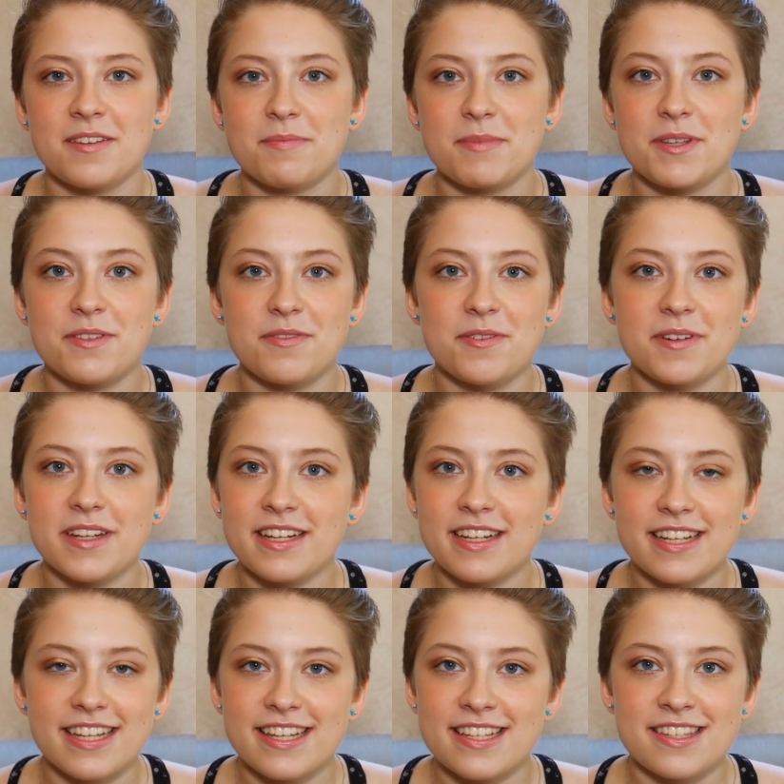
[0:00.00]

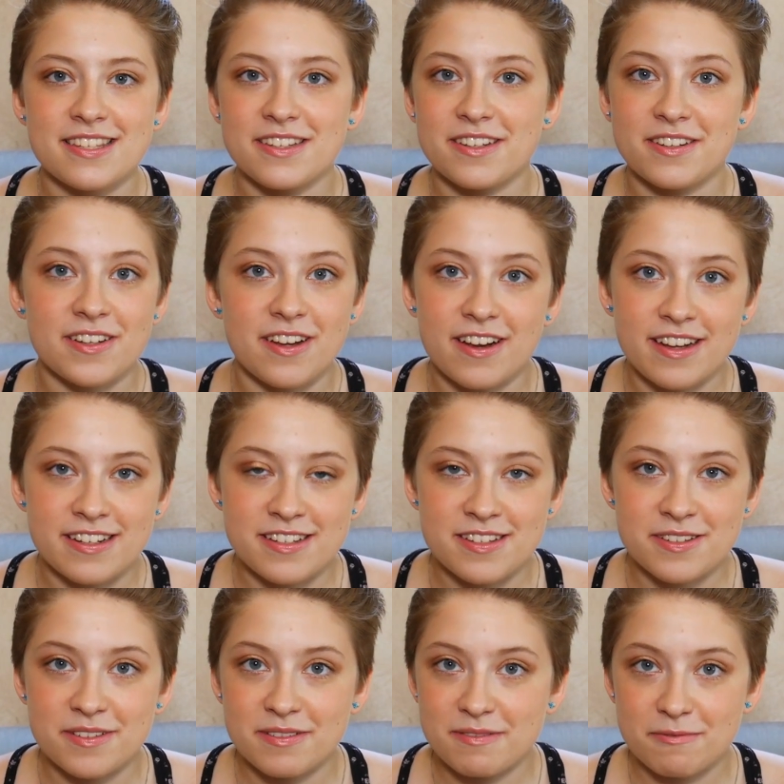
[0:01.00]
Misophonia is not
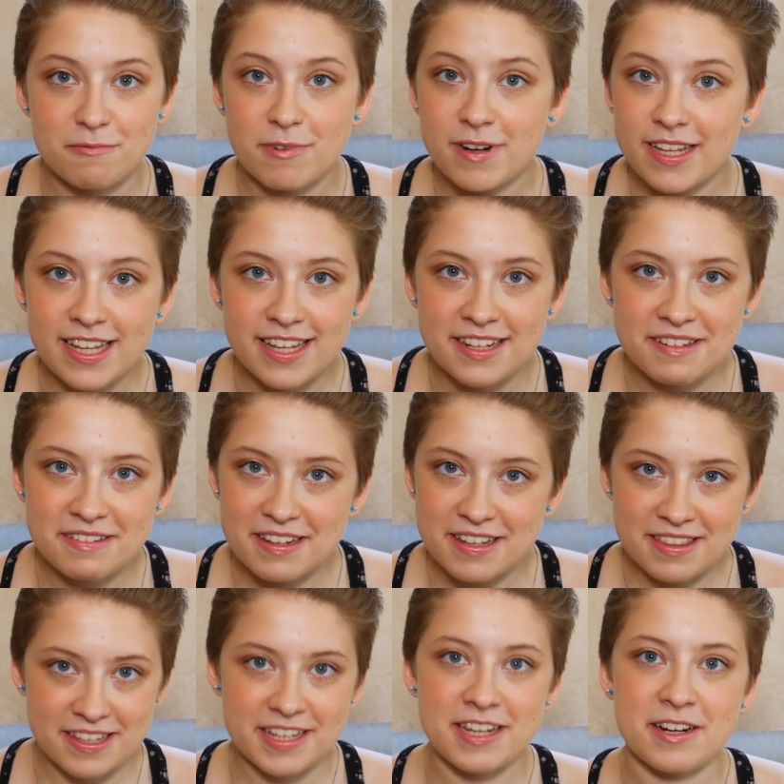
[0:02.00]
ringing
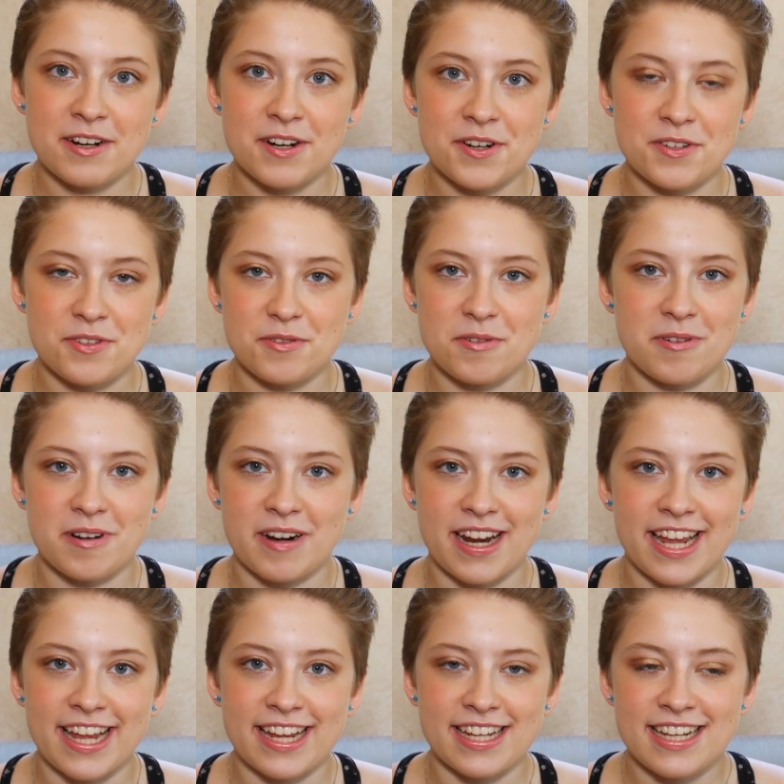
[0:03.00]
in the ears or
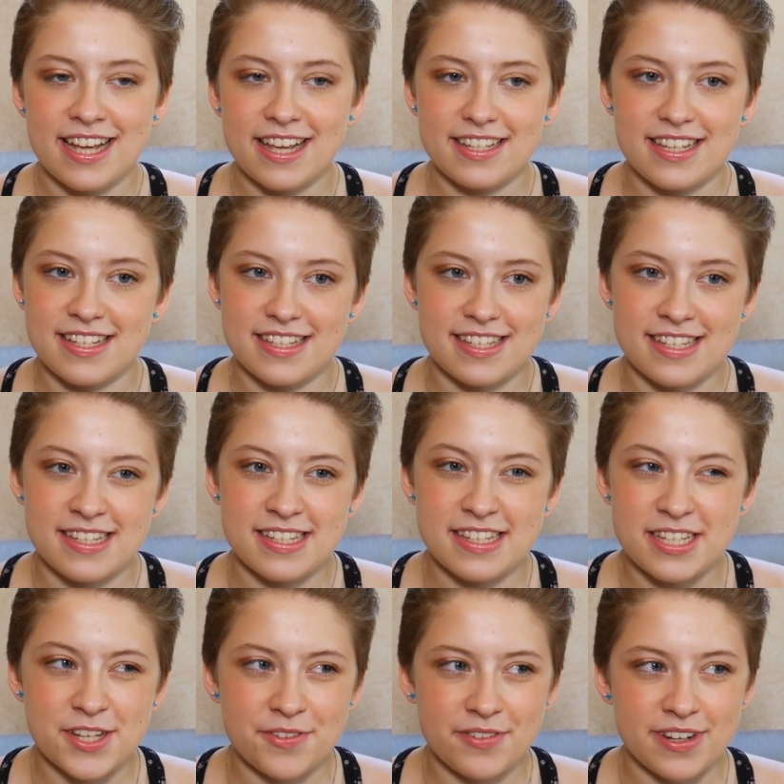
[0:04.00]
a
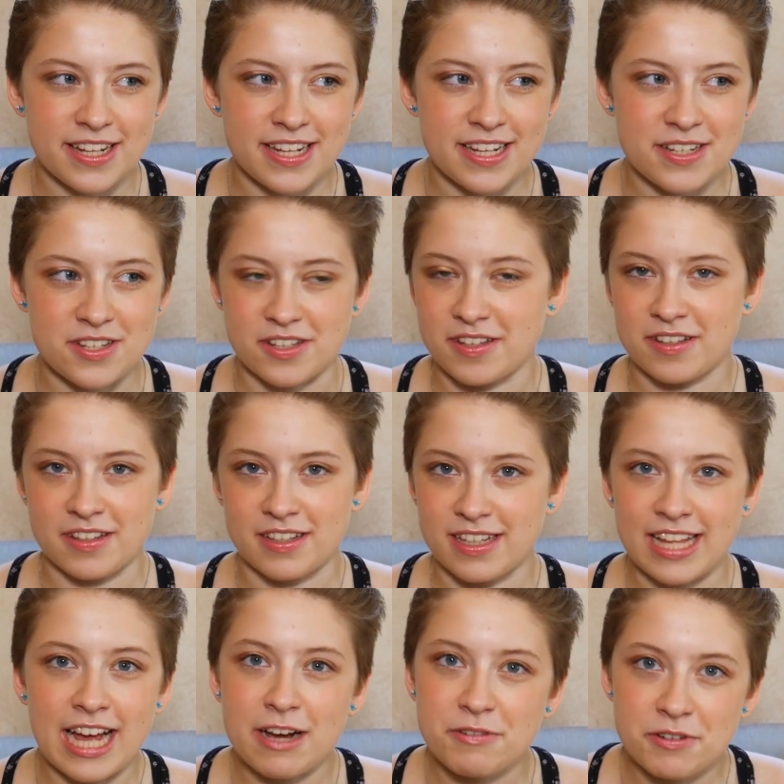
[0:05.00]
sensitivity to
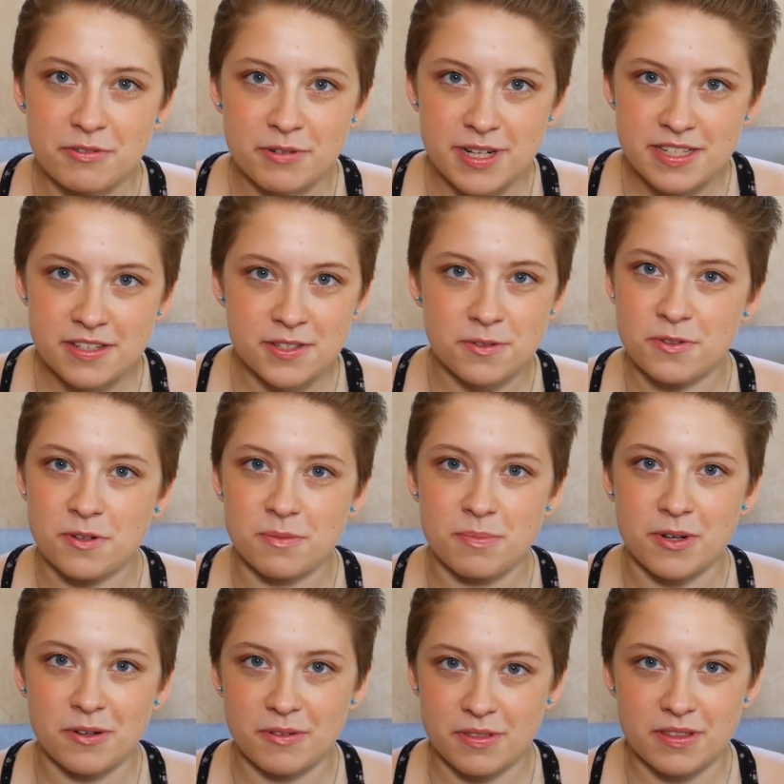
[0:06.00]
loud noises. Those are
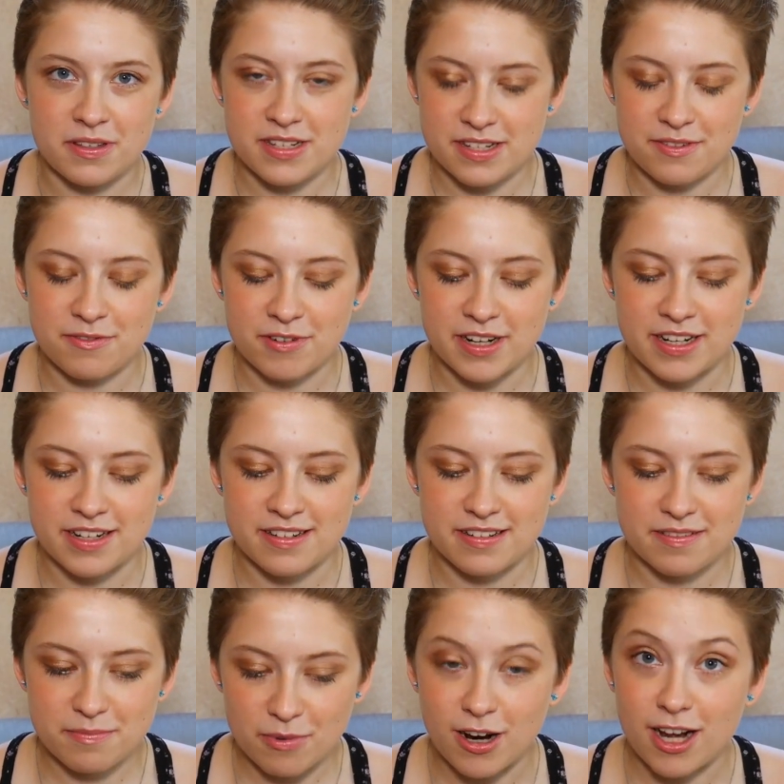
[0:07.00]
both different
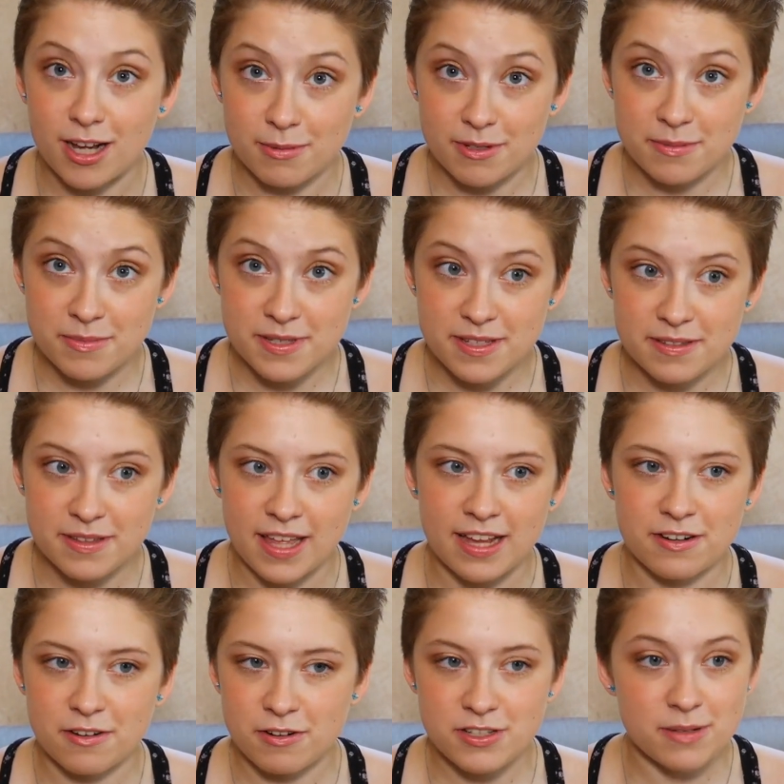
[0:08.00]
problems that are